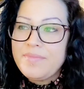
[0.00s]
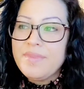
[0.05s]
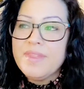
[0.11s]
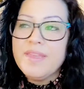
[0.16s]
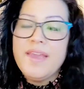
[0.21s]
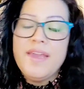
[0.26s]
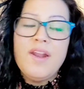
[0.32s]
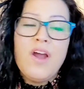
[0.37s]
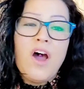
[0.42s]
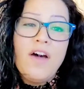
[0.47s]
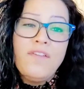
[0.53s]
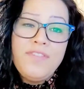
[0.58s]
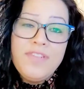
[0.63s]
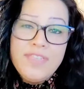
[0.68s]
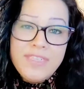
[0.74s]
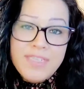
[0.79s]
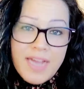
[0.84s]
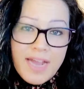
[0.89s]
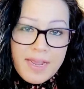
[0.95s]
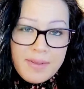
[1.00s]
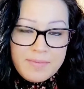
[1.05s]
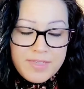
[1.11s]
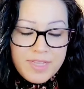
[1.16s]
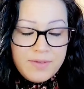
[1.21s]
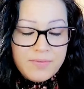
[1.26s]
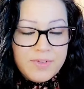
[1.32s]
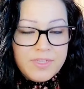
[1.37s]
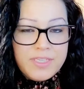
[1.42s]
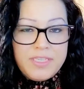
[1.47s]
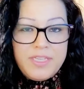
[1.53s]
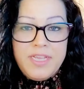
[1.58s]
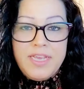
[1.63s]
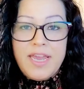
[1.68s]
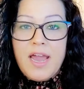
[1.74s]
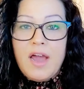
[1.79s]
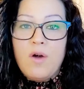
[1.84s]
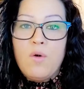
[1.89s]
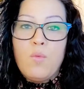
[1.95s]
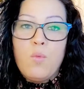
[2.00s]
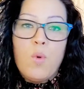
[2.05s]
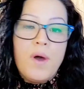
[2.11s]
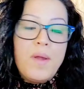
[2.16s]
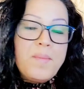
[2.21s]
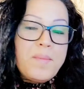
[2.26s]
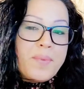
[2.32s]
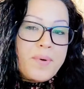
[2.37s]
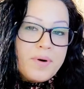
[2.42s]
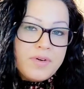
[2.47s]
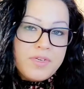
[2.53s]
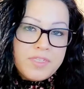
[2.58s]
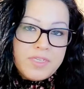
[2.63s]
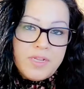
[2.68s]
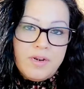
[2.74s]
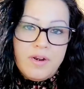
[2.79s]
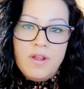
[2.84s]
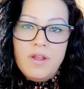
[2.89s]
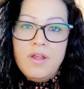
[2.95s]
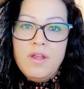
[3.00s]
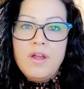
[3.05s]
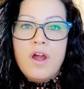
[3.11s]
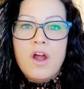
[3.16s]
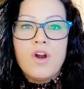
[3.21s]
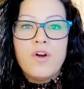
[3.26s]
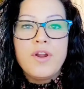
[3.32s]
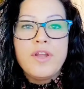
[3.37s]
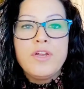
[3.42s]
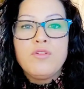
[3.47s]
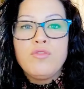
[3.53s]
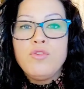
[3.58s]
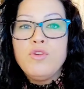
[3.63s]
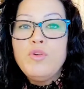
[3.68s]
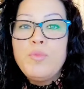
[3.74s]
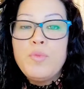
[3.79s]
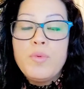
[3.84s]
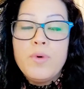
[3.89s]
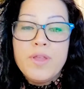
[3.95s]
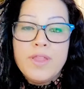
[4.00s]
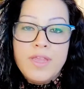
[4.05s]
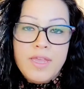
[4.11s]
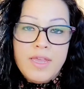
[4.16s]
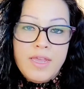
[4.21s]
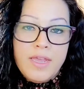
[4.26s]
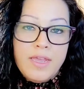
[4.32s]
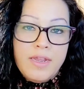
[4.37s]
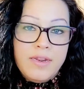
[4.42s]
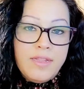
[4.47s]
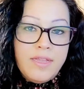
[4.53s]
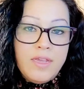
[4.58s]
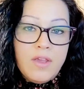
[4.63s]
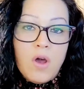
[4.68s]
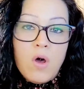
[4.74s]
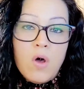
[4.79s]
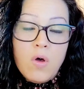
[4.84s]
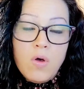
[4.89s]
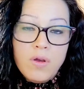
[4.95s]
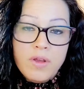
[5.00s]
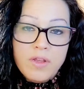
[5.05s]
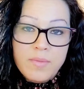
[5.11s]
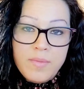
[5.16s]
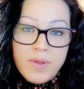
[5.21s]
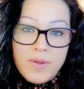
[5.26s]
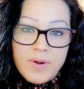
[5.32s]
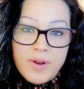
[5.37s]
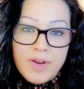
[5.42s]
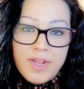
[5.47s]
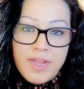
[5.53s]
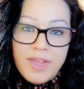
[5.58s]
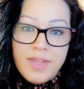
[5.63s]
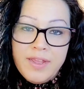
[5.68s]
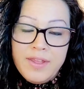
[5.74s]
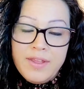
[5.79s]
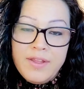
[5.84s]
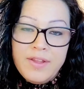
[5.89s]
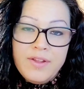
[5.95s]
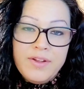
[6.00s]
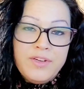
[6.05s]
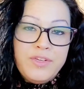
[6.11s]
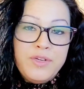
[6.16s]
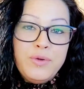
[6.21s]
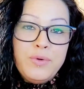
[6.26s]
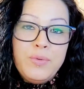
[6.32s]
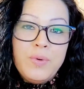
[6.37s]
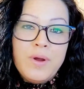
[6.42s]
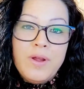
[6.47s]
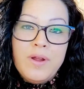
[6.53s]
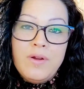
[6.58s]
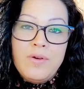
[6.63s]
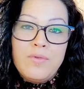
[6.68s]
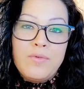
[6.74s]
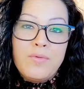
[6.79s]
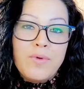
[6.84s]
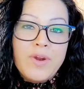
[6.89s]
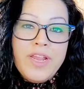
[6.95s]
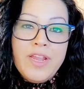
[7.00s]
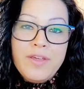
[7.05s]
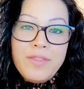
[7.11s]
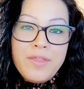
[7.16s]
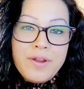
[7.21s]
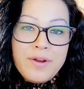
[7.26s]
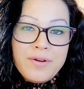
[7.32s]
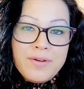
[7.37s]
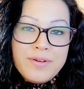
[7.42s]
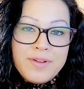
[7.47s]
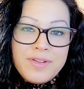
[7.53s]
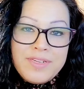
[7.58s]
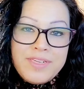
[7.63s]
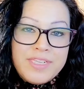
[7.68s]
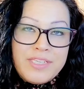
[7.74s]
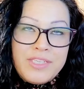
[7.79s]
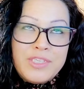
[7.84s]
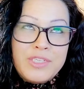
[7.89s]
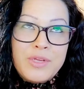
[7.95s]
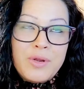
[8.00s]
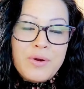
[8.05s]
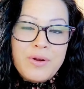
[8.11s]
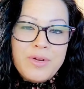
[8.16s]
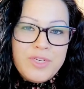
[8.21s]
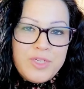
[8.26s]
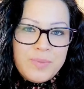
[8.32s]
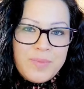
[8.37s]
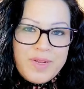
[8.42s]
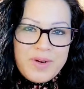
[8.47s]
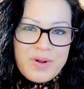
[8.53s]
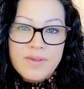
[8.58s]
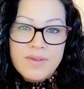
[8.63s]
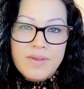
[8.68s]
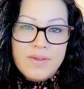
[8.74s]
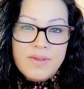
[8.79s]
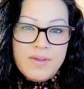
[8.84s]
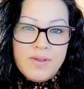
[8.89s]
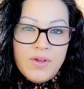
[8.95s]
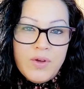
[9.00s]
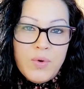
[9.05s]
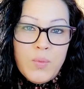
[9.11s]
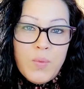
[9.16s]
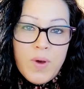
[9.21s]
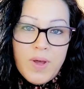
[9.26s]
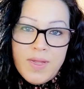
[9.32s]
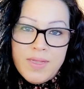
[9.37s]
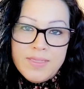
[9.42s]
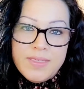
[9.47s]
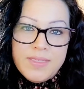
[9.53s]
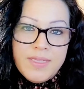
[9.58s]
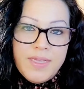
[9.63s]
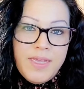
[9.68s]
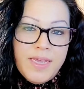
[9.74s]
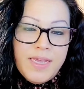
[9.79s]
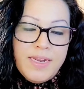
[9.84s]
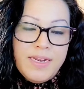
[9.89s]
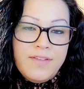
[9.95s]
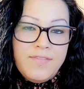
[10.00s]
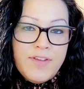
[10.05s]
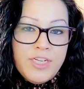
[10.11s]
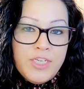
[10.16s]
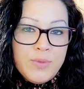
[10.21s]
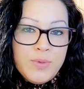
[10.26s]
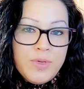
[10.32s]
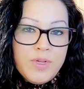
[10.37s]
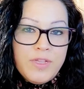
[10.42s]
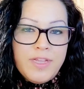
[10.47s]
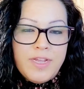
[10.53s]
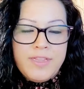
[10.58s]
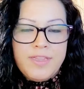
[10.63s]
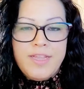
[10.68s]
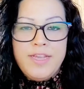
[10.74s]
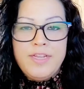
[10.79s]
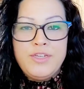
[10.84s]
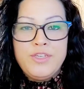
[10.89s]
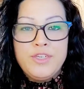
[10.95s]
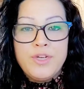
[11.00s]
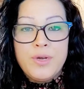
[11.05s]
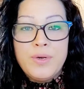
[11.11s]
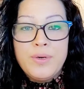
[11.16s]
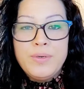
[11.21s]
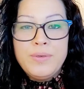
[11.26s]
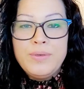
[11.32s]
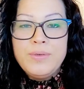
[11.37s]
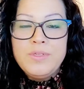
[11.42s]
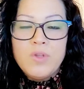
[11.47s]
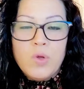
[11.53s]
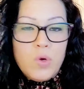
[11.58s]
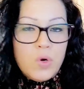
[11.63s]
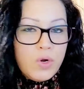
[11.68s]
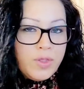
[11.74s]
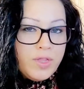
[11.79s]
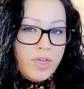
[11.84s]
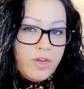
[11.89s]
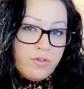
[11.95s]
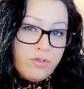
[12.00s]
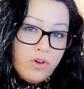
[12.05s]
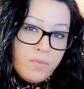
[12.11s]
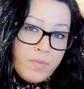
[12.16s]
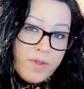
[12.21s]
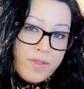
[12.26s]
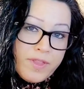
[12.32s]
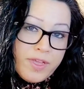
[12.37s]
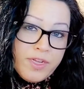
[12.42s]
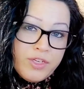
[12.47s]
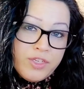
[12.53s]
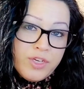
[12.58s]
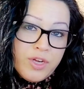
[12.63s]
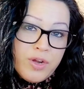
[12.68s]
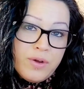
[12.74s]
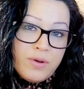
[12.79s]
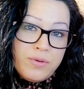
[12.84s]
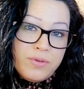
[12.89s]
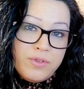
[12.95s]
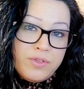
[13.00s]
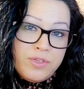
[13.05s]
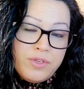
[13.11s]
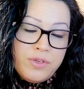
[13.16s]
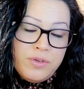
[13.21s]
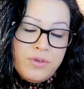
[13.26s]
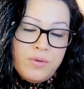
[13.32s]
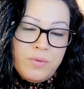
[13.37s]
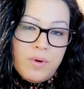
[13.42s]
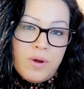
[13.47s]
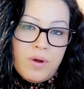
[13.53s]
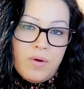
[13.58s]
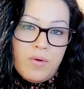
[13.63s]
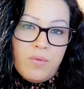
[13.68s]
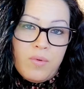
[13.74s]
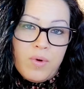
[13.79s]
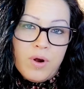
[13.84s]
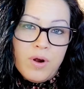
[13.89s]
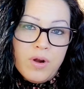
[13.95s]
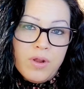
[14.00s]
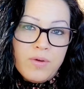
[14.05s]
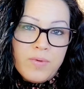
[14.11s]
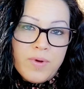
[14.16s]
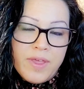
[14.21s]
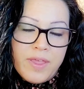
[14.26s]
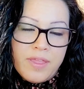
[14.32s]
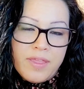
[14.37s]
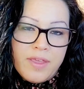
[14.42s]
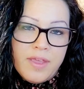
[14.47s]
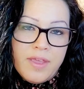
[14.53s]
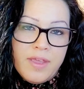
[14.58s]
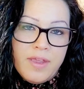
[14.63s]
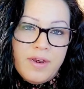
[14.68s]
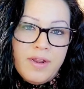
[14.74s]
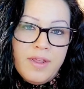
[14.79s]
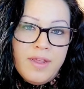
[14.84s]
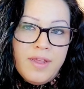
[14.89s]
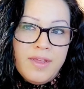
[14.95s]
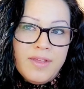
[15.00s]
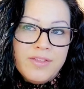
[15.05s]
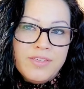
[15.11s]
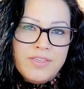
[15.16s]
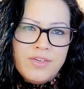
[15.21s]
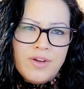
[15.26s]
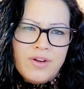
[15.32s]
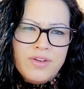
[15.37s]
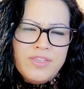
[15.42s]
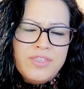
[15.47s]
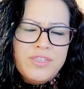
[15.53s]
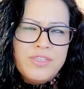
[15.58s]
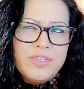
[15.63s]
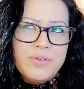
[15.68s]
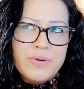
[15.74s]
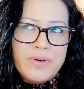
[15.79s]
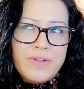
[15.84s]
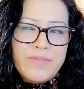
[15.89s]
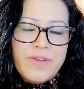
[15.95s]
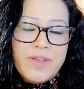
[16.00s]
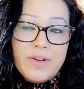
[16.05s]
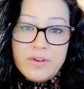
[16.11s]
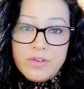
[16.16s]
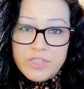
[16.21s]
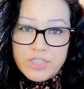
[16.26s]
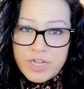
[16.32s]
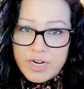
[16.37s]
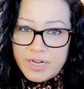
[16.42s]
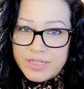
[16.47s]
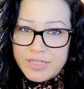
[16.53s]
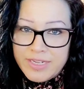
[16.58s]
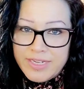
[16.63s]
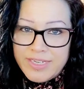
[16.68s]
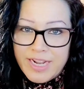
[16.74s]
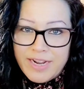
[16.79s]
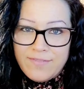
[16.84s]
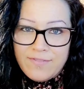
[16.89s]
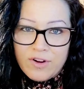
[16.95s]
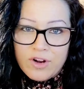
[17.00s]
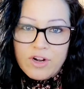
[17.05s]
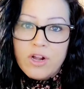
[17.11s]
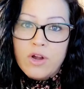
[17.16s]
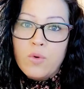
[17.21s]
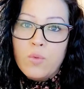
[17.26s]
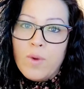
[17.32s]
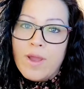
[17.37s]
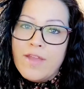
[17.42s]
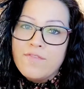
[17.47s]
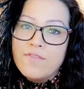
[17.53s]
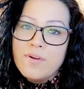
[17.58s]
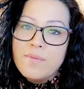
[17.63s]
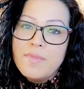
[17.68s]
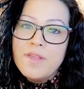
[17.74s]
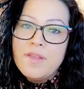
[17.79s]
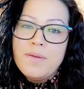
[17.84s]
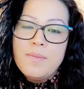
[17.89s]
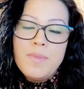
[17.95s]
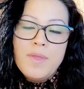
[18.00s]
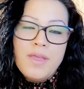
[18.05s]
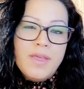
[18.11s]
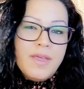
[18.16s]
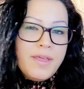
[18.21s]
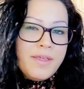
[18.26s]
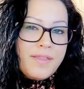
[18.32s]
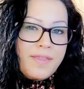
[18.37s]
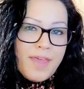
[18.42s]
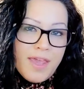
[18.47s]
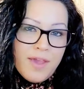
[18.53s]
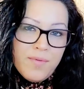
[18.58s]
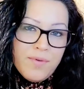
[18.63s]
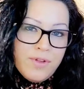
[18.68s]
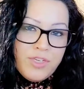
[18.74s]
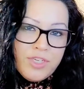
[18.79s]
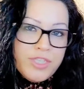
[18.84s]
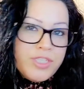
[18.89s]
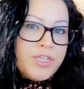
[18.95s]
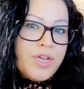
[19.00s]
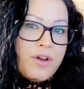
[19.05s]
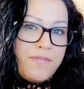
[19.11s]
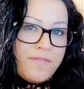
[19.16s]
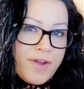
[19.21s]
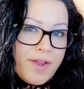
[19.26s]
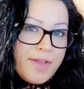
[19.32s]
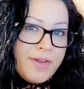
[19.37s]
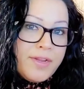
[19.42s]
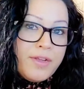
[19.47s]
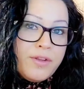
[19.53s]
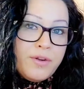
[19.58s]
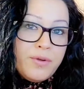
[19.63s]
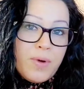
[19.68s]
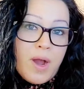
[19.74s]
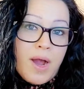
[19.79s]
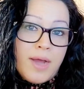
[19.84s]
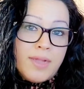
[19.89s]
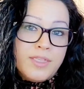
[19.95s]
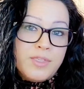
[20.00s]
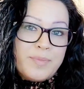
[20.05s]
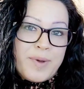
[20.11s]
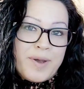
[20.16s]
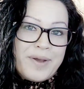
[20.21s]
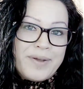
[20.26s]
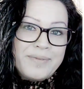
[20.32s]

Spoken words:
And oftentimes they will seek out one person or a group within the whole community to wreak their discouragement on. Once the individual that they chose or the group that they chose to work within starts to sort of energetically divert away from them, they will just go find a new hotspot.